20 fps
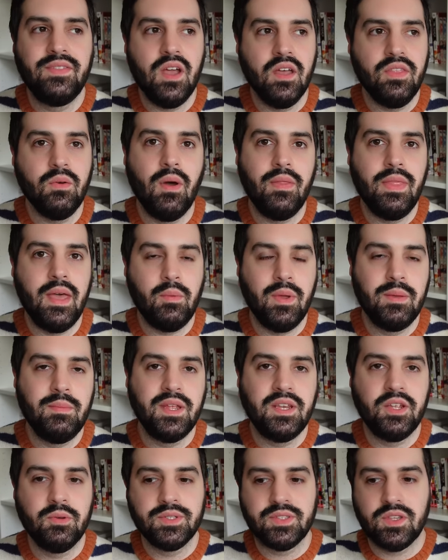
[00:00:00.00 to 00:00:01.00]
the other one that we
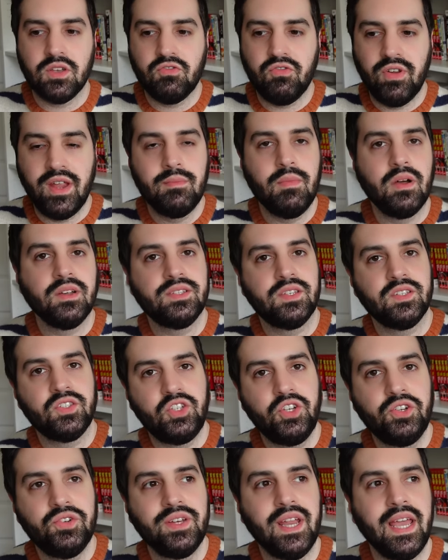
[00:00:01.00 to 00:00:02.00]
meet who is the Crane Master
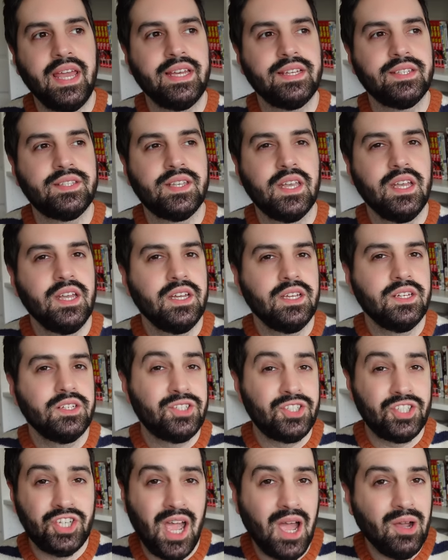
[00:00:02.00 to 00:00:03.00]
student is
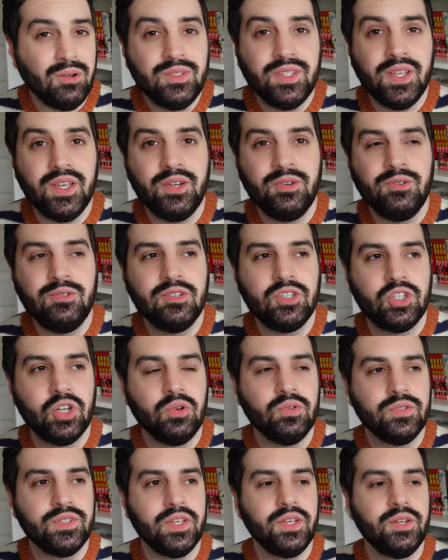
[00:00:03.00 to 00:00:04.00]
Chaozu,
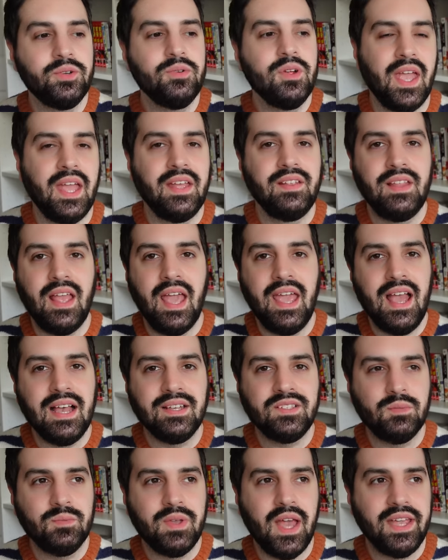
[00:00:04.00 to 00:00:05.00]
Chozu, and he
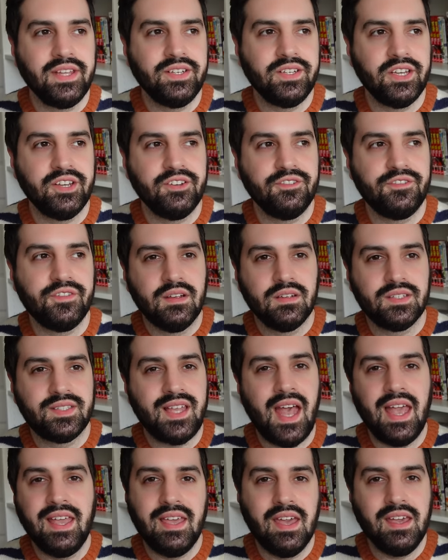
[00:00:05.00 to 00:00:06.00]
has some kind of
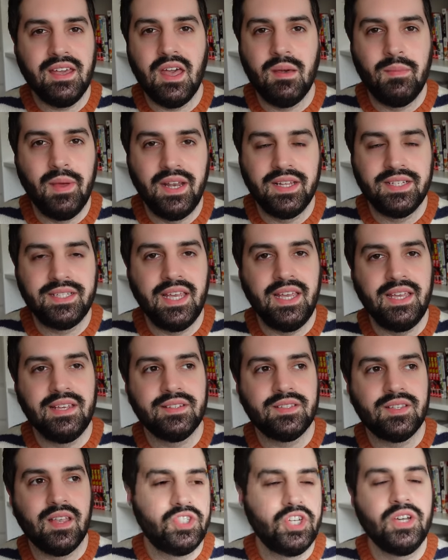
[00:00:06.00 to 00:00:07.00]
psychic
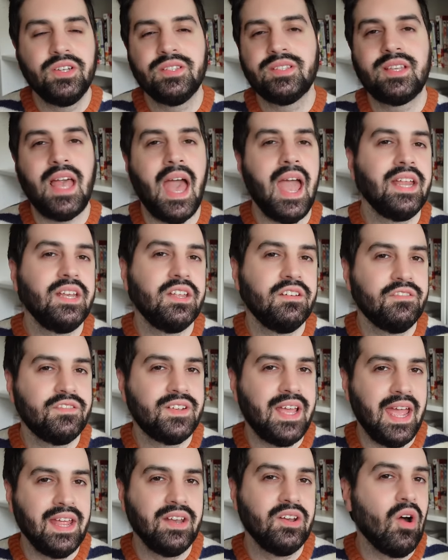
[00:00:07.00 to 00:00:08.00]
abilities, does kind of
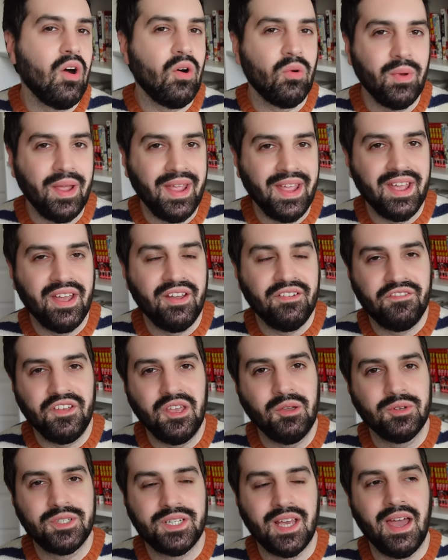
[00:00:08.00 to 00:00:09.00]
get in our way a
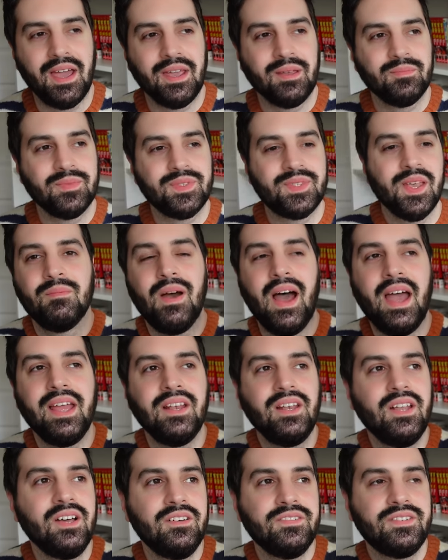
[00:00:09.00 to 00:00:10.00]
few times. But I
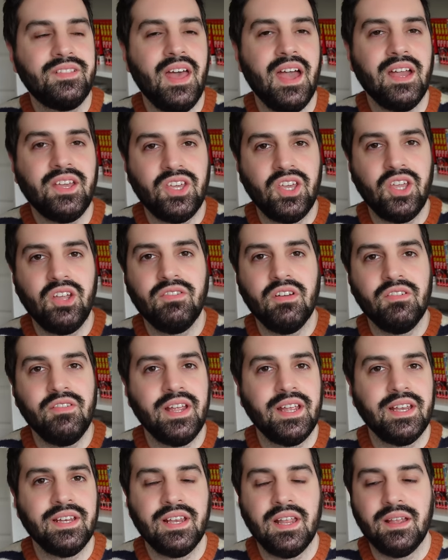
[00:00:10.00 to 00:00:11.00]
loved that
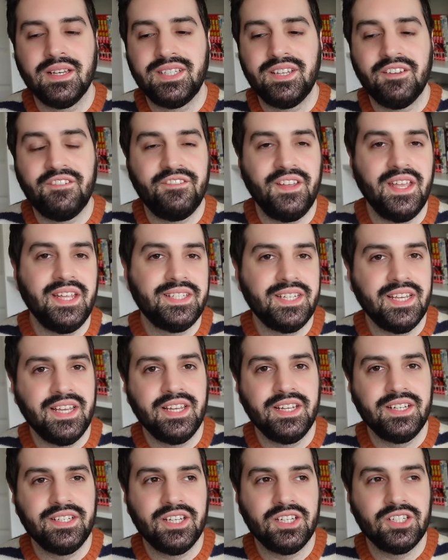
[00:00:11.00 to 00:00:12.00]
Kuririn
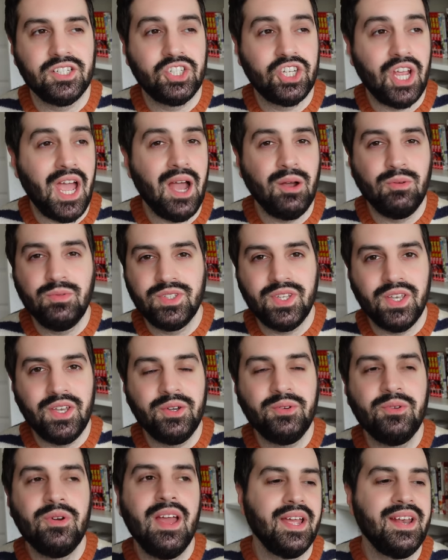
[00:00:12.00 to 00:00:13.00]
defeated
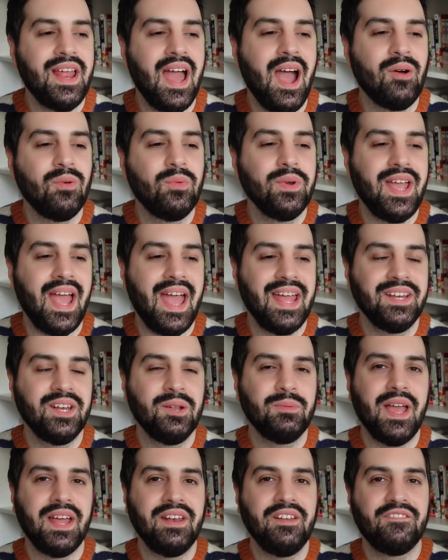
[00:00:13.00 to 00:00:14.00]
Chaozu and how we ended
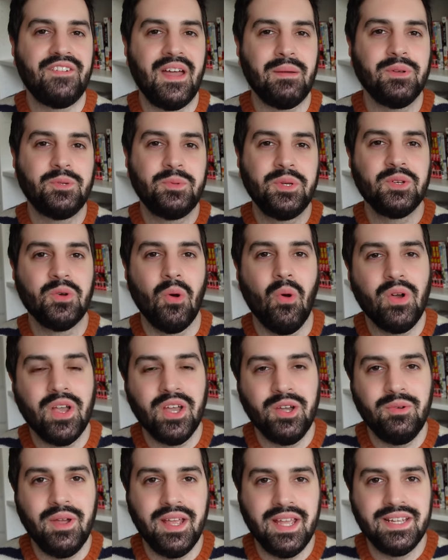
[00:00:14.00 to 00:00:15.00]
up getting a fight between
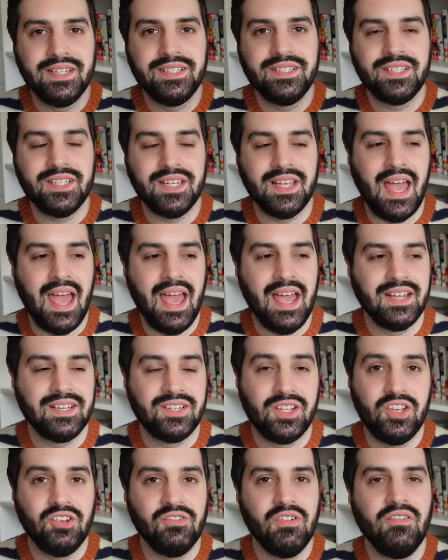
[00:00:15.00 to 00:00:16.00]
Goku and uh,
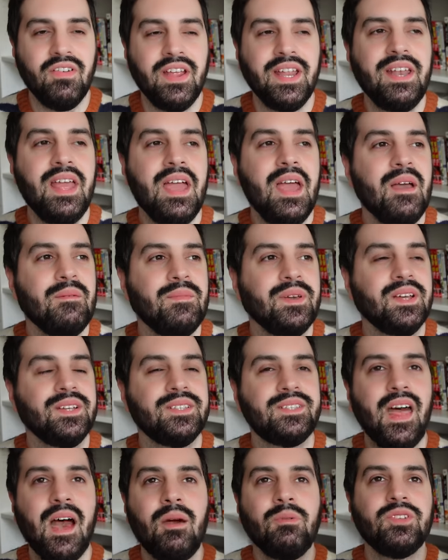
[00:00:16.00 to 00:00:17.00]

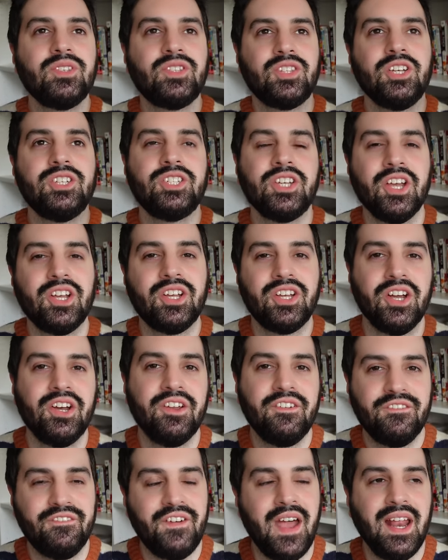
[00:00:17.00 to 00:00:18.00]
because that was such a
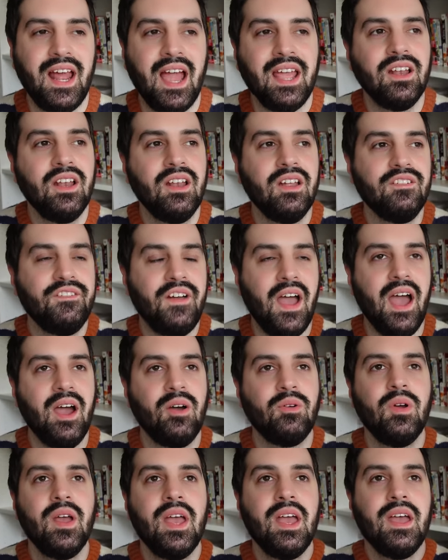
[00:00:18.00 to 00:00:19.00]
good fight. I love
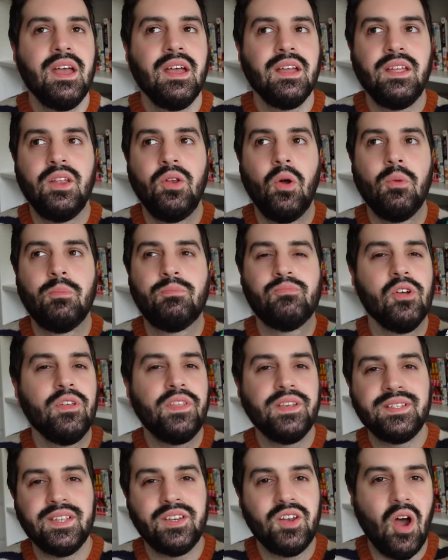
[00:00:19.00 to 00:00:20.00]
how you know,
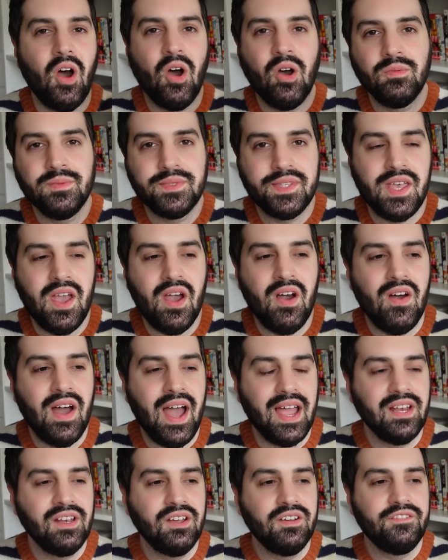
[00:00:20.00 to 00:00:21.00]
brothers in arms they are.
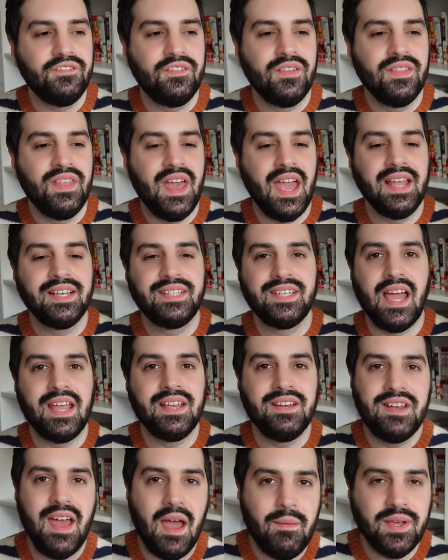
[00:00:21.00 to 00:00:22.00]
I love their
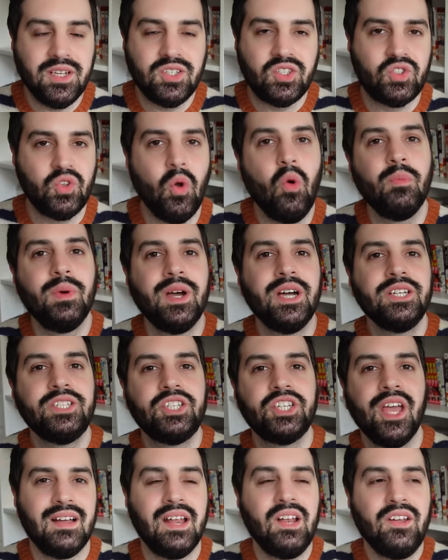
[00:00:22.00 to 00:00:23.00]
dynamic so
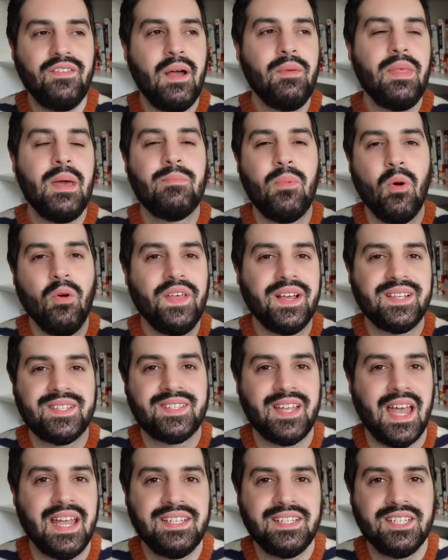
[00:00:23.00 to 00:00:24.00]
much. I love how they're both
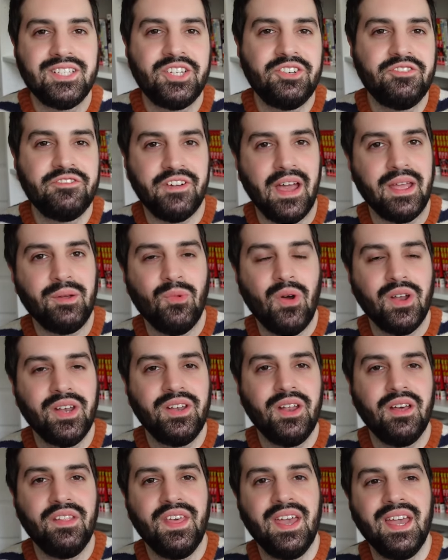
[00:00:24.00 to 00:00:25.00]
excited to fight one
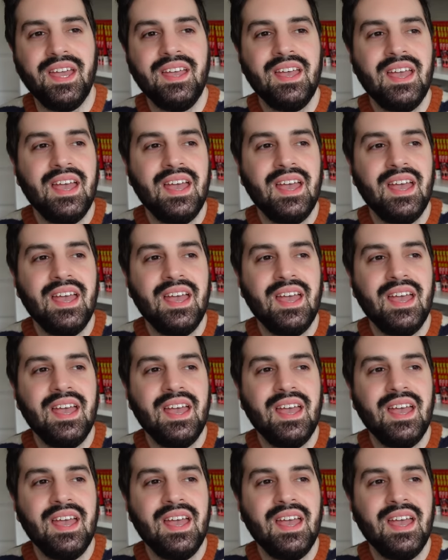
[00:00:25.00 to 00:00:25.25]
another.